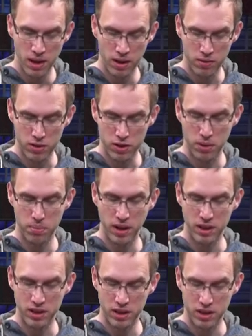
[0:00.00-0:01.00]
equals our
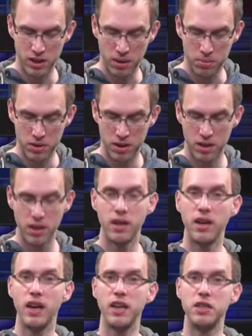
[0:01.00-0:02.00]
matrix times
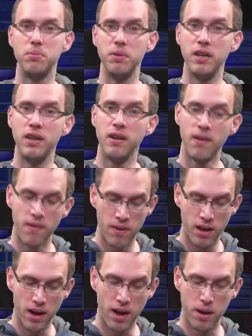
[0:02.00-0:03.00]
xb
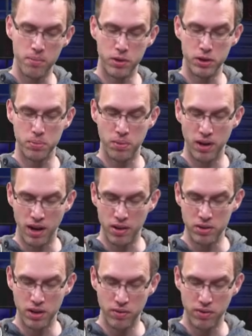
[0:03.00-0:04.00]
multiply
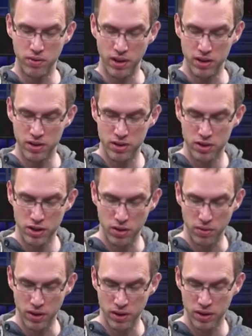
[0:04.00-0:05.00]
out and we find 0,
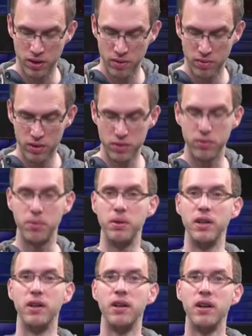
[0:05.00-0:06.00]
1, which will
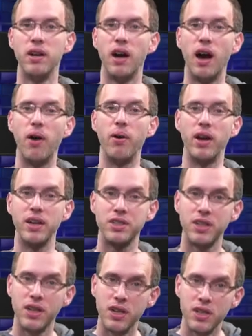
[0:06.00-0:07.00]
be our x.
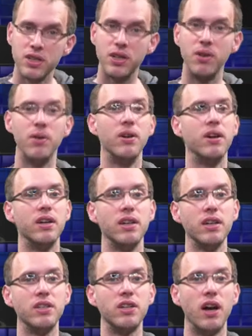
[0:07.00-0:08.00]
So
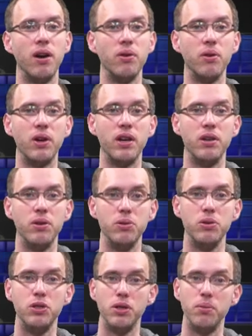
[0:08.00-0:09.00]
that is how you can
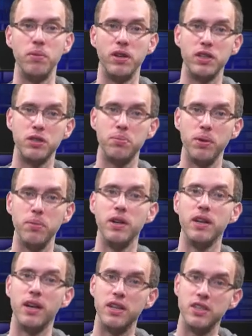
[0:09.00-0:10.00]
use your matrix PB.
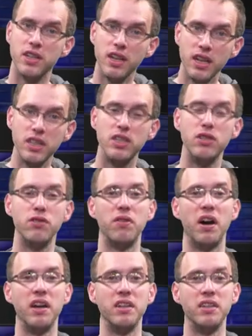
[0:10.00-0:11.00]
It's easy to
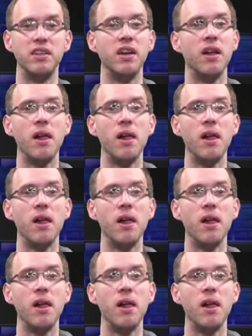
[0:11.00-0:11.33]
find it